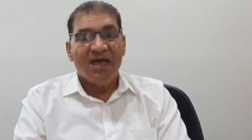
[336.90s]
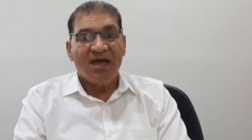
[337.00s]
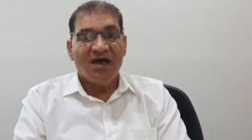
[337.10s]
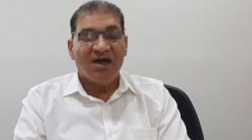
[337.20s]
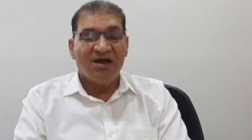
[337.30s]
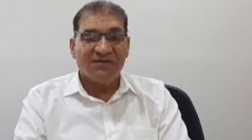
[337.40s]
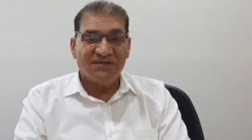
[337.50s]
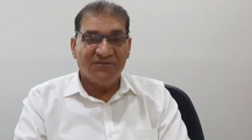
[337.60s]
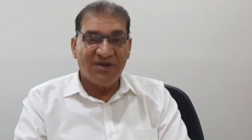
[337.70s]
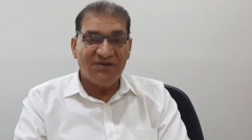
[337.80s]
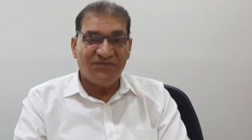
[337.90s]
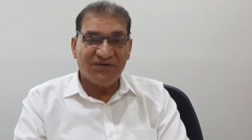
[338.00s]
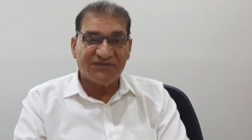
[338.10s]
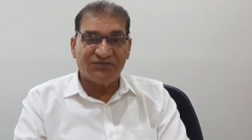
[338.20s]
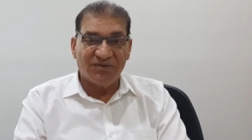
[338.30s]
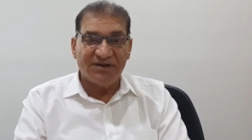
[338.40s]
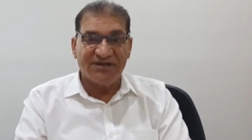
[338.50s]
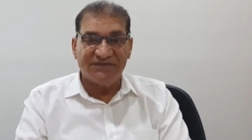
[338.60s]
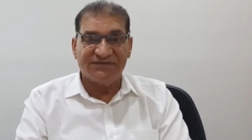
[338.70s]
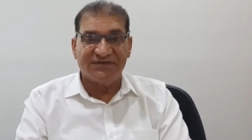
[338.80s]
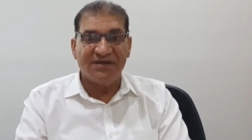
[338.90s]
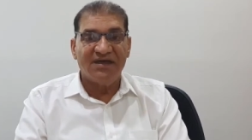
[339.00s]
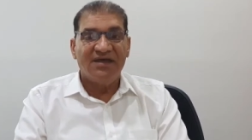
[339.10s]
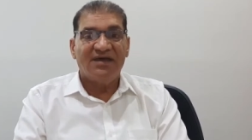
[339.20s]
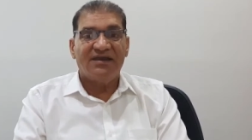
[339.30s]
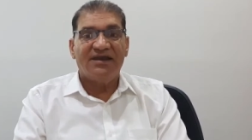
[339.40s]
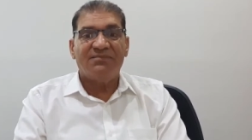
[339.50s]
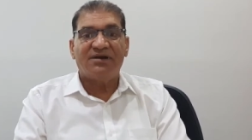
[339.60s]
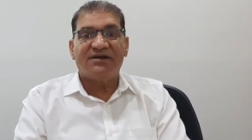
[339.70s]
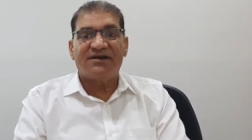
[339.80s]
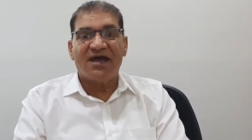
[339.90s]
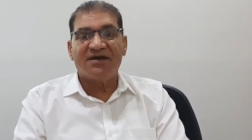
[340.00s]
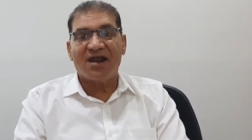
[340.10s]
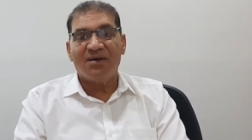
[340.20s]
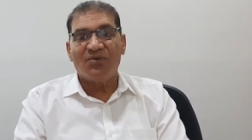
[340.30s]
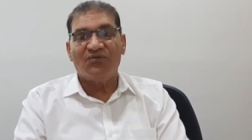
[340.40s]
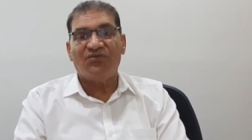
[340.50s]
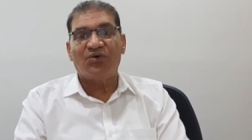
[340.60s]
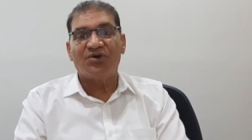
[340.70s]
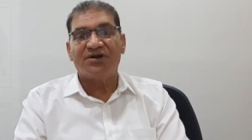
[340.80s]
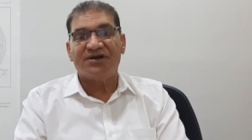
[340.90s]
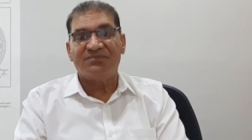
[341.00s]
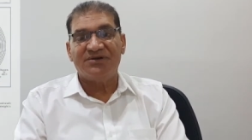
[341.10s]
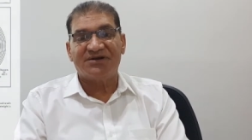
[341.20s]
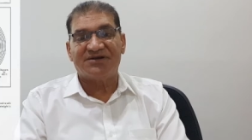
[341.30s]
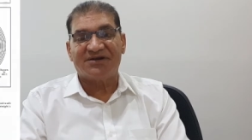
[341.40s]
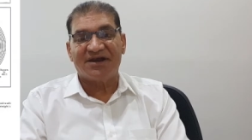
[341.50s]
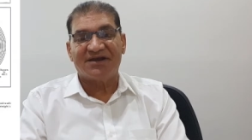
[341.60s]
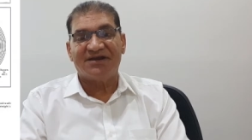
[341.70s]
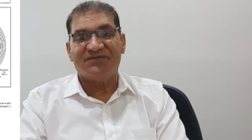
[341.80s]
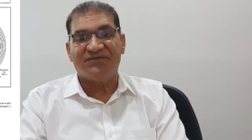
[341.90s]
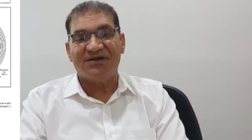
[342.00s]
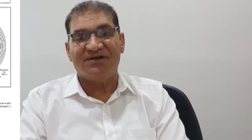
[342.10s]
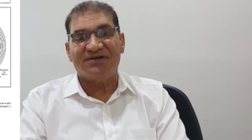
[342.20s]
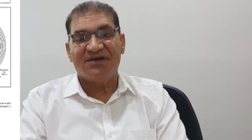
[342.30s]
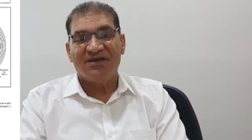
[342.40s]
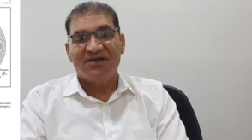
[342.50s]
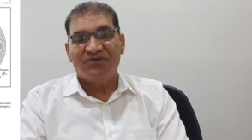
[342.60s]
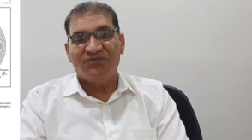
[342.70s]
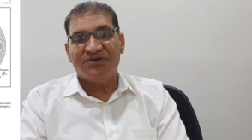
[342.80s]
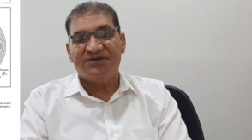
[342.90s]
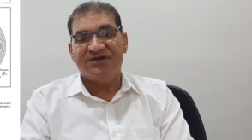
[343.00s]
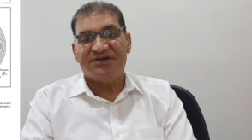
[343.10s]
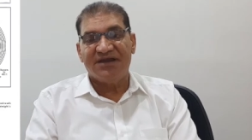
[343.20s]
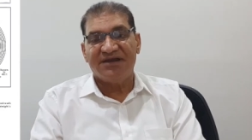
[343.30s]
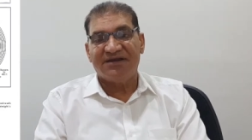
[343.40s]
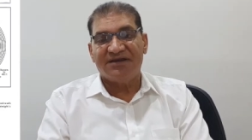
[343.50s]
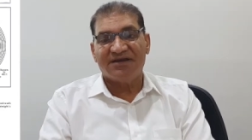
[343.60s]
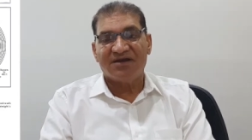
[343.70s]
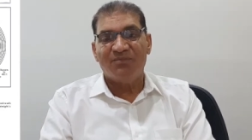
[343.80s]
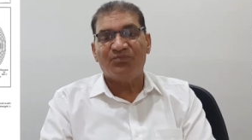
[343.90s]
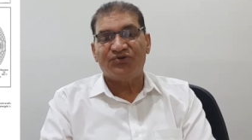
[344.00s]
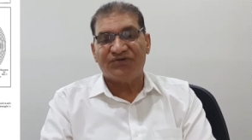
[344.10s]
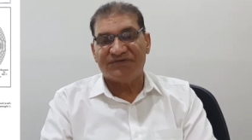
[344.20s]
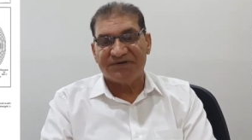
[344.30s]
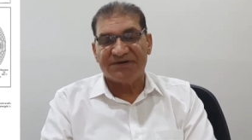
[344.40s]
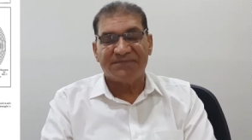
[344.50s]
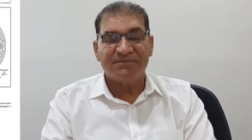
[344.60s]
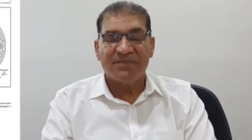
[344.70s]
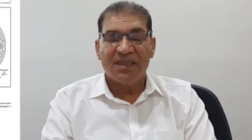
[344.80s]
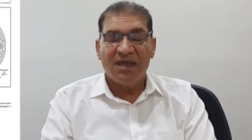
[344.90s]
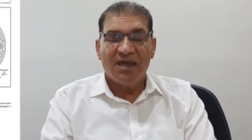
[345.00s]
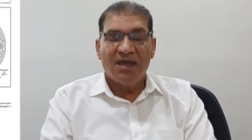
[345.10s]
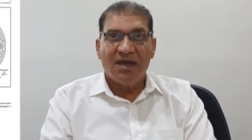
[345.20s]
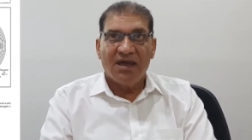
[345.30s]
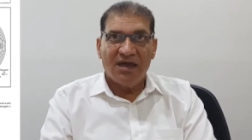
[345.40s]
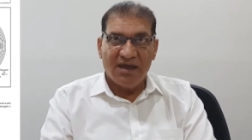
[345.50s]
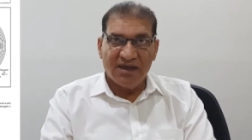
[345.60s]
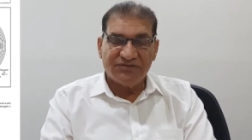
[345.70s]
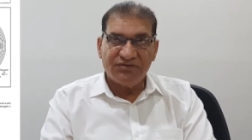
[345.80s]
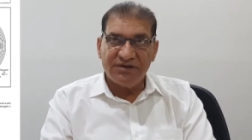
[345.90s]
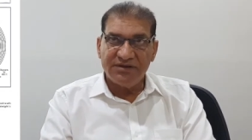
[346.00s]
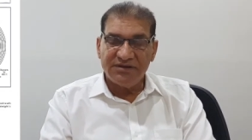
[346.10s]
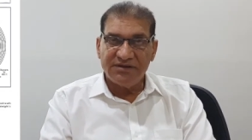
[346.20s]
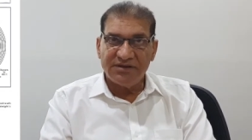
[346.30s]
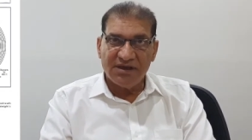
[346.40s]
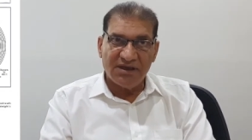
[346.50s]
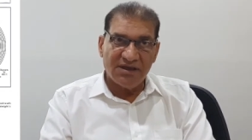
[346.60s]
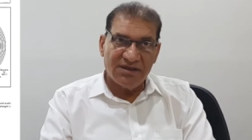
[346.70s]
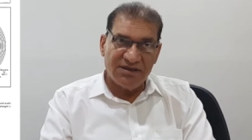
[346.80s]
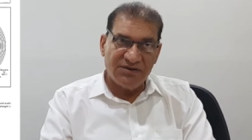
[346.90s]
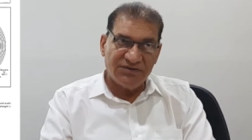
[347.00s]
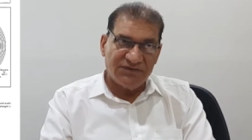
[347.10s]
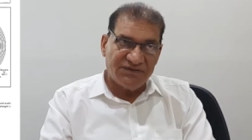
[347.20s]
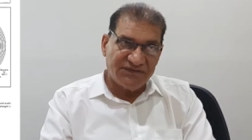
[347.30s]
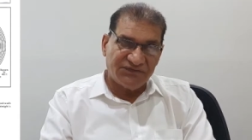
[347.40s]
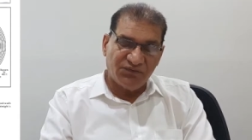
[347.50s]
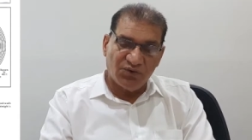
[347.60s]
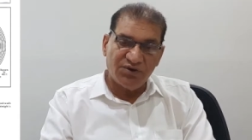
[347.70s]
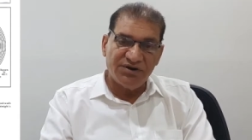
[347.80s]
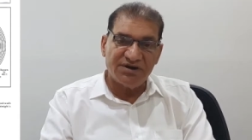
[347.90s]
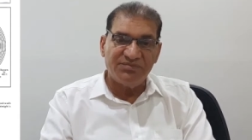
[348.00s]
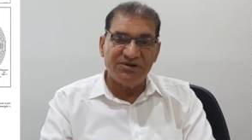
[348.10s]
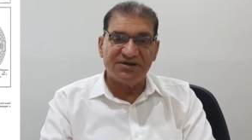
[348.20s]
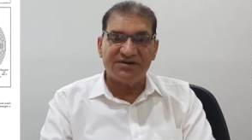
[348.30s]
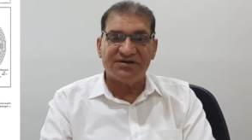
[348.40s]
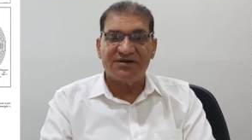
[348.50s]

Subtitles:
The very first one is label diagram of 400-meter track and field with detailed computation. Actually, in this 400-meter